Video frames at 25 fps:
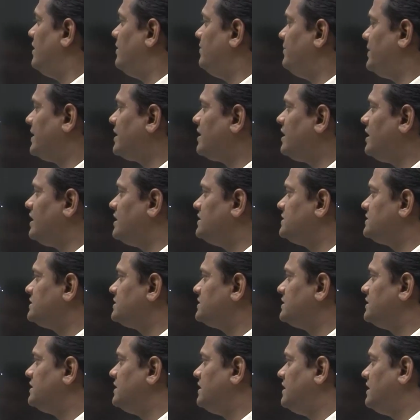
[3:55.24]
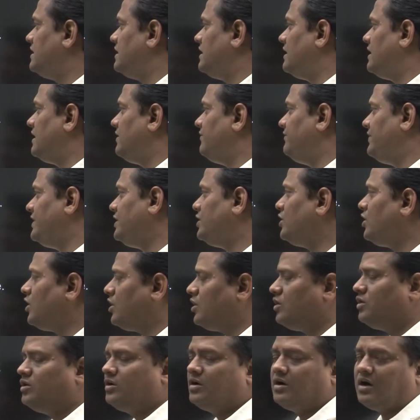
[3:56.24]
because we
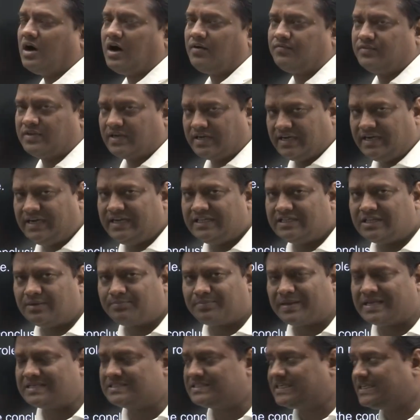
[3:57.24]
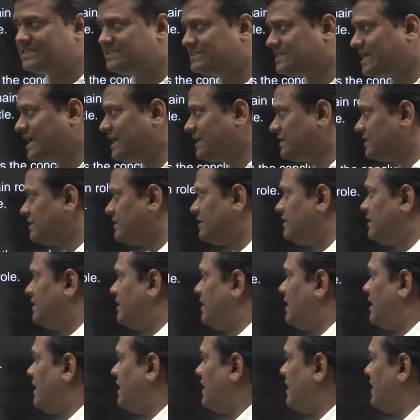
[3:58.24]
know after reading the passage that
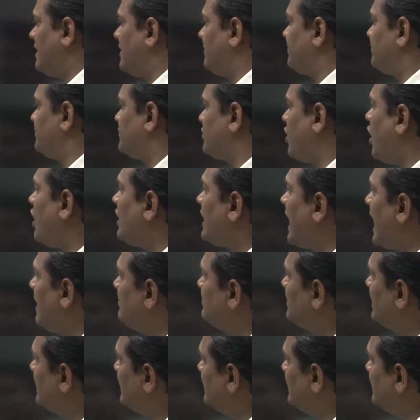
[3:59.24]
God helped the